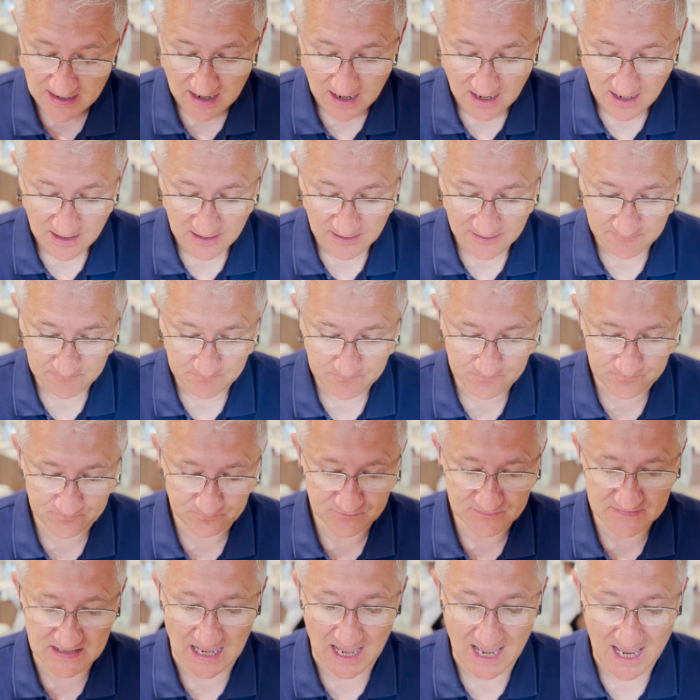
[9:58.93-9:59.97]

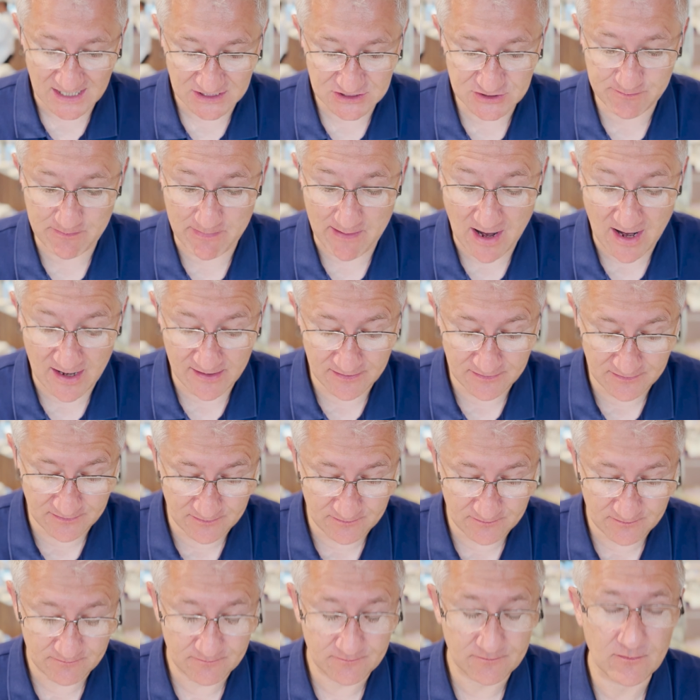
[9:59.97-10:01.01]
The hash brown
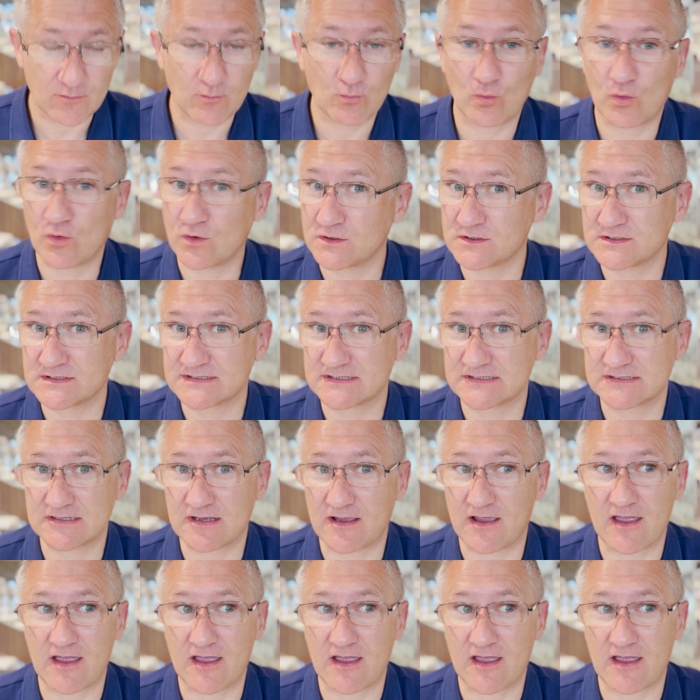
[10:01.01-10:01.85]
was